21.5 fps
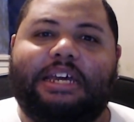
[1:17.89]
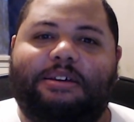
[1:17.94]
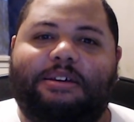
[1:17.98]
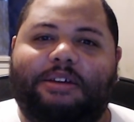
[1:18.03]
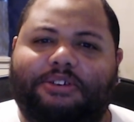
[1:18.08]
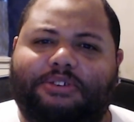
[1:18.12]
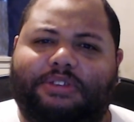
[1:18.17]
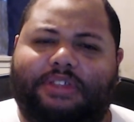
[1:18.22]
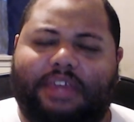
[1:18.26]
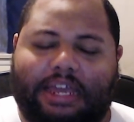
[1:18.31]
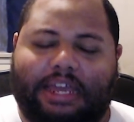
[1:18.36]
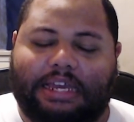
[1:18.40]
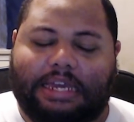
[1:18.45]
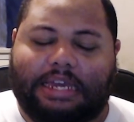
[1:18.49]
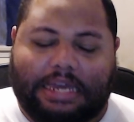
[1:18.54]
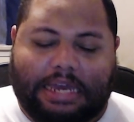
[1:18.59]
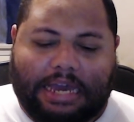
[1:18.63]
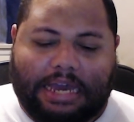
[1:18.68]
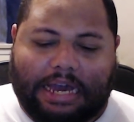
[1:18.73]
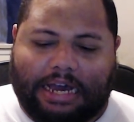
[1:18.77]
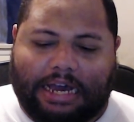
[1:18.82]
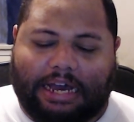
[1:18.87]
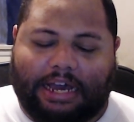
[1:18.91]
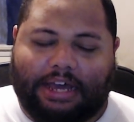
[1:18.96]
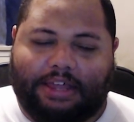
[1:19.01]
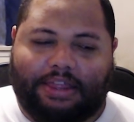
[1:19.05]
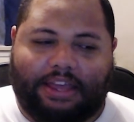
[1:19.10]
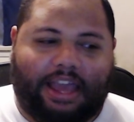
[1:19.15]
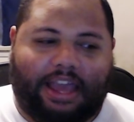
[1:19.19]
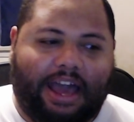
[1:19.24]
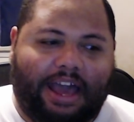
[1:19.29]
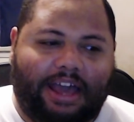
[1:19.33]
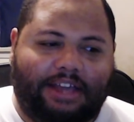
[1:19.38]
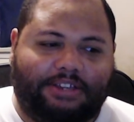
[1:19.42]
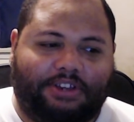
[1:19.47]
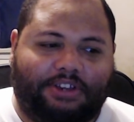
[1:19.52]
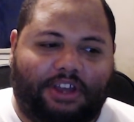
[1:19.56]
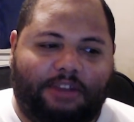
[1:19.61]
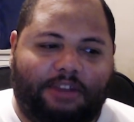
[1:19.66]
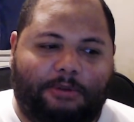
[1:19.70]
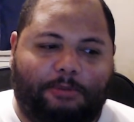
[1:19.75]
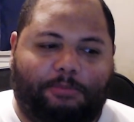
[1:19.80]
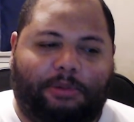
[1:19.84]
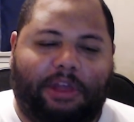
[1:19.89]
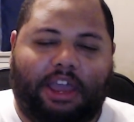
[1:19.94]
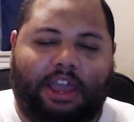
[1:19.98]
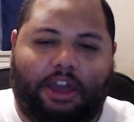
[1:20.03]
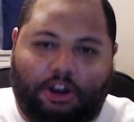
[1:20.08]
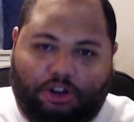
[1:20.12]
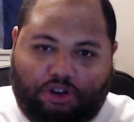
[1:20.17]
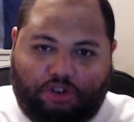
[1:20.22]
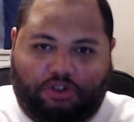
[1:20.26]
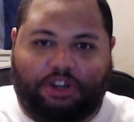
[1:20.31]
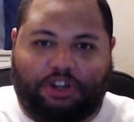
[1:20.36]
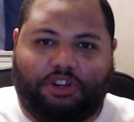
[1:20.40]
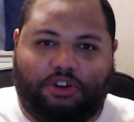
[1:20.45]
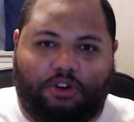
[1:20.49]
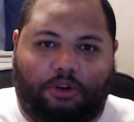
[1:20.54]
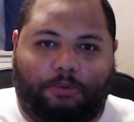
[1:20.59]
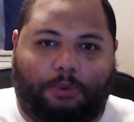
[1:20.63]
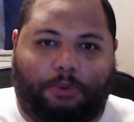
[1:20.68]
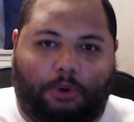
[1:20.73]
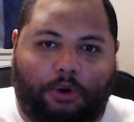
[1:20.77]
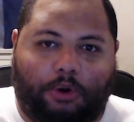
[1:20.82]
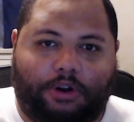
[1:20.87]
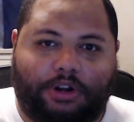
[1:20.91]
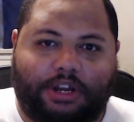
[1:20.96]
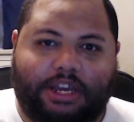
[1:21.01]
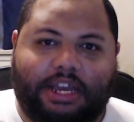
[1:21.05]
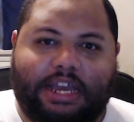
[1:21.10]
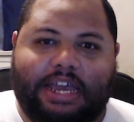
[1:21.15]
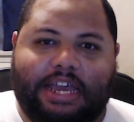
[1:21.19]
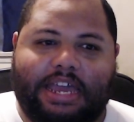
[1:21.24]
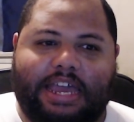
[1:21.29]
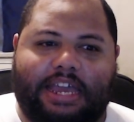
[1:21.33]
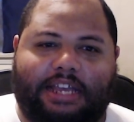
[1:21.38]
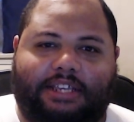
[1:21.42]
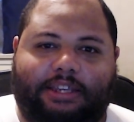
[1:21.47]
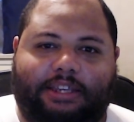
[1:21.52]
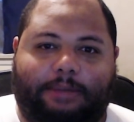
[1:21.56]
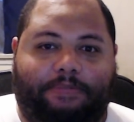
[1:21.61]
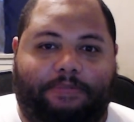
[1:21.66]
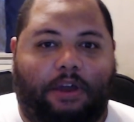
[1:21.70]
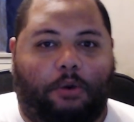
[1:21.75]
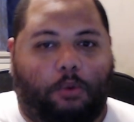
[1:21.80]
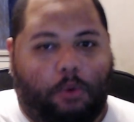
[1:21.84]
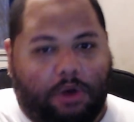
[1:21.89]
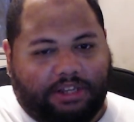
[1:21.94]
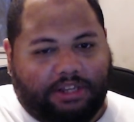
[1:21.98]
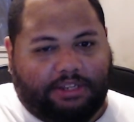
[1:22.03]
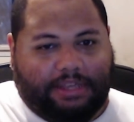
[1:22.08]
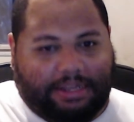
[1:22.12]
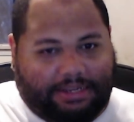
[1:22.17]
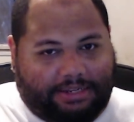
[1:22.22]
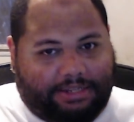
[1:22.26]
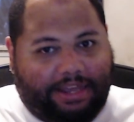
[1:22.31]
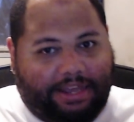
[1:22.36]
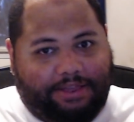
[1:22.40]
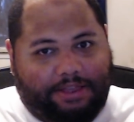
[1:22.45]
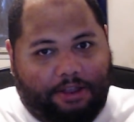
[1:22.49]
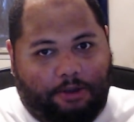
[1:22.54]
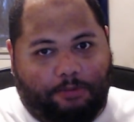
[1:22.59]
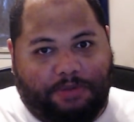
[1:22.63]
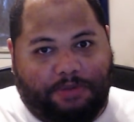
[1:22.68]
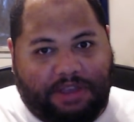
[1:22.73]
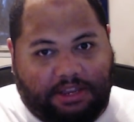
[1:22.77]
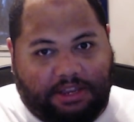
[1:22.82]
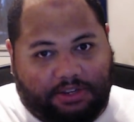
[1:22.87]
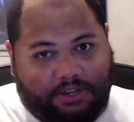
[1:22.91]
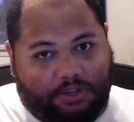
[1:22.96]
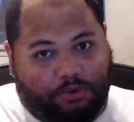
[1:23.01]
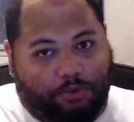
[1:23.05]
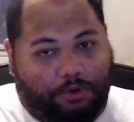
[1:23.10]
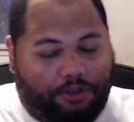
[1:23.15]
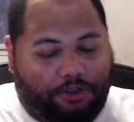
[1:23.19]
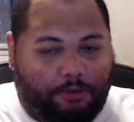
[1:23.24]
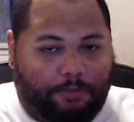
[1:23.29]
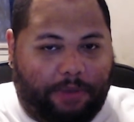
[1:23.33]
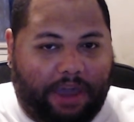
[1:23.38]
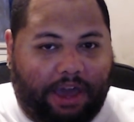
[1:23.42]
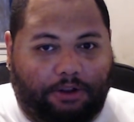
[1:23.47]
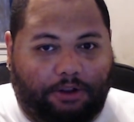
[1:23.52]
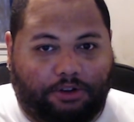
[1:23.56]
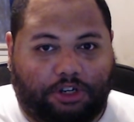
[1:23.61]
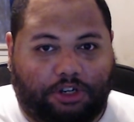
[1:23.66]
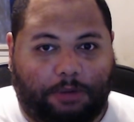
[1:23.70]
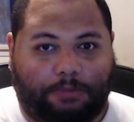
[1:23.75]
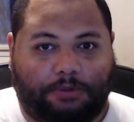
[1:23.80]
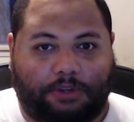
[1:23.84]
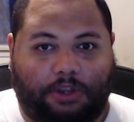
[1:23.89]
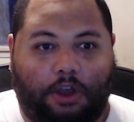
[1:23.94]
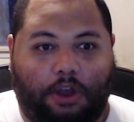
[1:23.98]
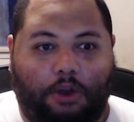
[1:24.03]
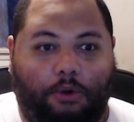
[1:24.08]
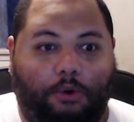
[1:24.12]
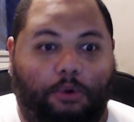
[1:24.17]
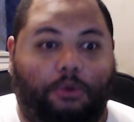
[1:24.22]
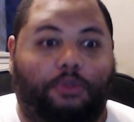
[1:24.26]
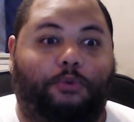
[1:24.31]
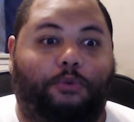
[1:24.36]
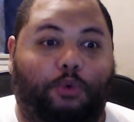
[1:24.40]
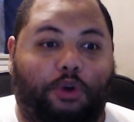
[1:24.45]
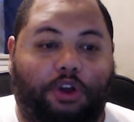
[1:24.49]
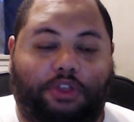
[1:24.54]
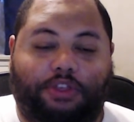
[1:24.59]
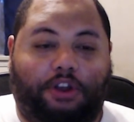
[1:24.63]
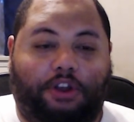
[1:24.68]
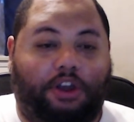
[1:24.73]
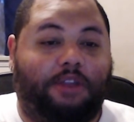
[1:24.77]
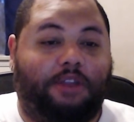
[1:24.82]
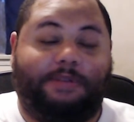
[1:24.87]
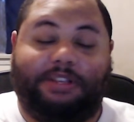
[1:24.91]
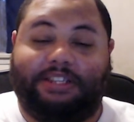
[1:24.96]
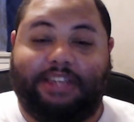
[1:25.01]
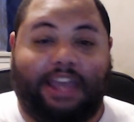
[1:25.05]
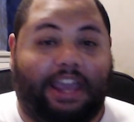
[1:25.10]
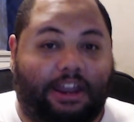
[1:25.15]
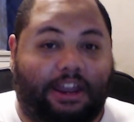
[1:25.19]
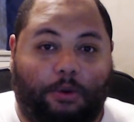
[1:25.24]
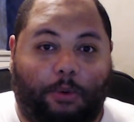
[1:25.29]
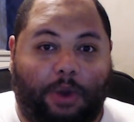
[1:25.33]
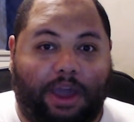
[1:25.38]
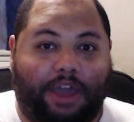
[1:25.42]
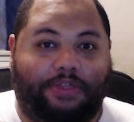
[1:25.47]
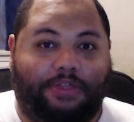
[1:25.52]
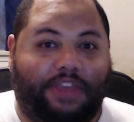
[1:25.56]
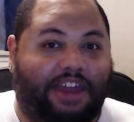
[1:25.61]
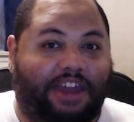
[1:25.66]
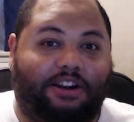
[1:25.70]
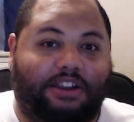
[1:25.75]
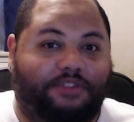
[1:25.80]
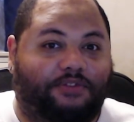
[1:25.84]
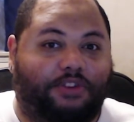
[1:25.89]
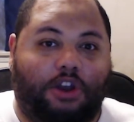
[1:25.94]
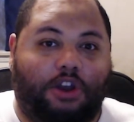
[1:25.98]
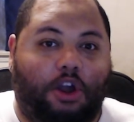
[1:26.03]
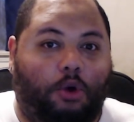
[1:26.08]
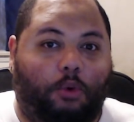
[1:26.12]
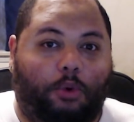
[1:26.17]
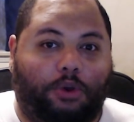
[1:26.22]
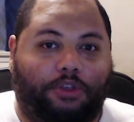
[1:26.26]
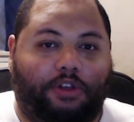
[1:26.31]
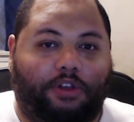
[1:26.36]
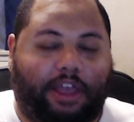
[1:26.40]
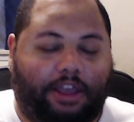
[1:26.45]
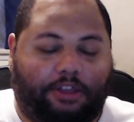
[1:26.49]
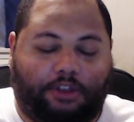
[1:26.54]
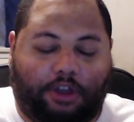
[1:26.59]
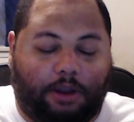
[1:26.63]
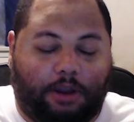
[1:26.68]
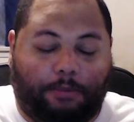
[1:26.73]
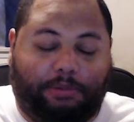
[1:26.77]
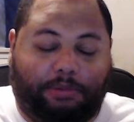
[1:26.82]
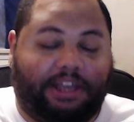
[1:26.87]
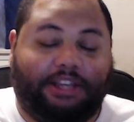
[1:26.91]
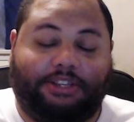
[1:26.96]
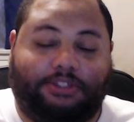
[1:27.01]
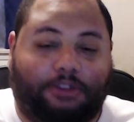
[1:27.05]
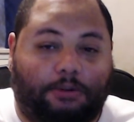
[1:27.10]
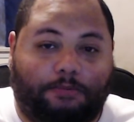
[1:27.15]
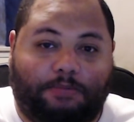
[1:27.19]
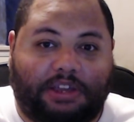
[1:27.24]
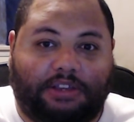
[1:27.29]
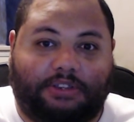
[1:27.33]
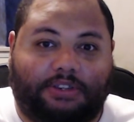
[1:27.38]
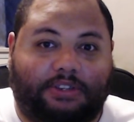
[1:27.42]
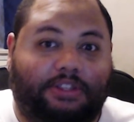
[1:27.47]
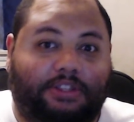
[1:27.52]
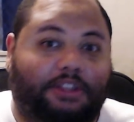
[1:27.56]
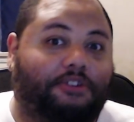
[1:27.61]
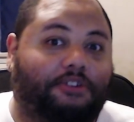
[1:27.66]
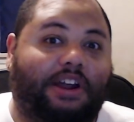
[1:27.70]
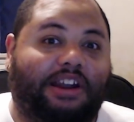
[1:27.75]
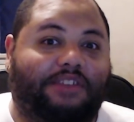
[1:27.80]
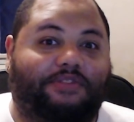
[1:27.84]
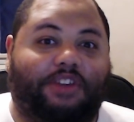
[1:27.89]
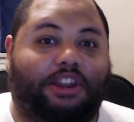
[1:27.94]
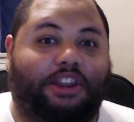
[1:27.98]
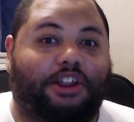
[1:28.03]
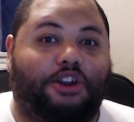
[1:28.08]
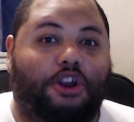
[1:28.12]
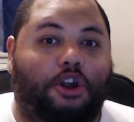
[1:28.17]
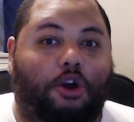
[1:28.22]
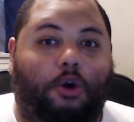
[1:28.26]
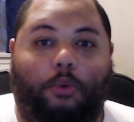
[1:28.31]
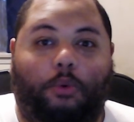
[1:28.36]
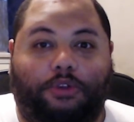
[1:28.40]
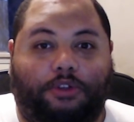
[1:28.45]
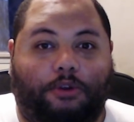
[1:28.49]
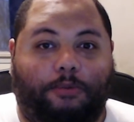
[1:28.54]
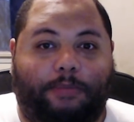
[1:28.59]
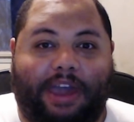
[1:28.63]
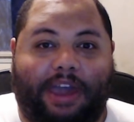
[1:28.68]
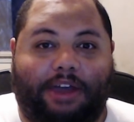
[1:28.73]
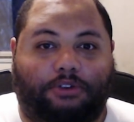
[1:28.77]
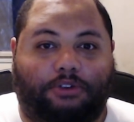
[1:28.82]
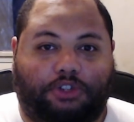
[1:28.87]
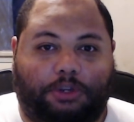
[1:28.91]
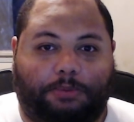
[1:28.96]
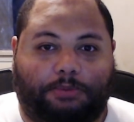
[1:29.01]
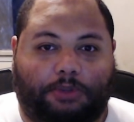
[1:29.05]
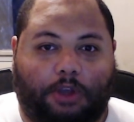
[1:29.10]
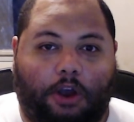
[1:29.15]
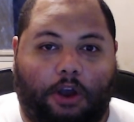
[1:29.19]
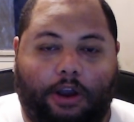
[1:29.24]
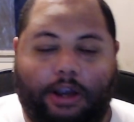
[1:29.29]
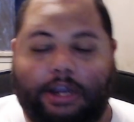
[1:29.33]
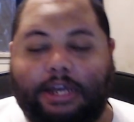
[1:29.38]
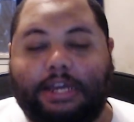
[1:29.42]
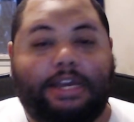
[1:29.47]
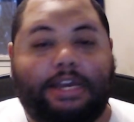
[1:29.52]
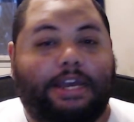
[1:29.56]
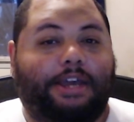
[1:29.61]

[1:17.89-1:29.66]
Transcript: Here's the thing uh, the guys are going to be playing on a traditional board, except that once they set their pieces where their battleships go, where they're going to be taken away. They don't even know where they're like, they're going to place their pieces and they're not even going to know where their battleships are.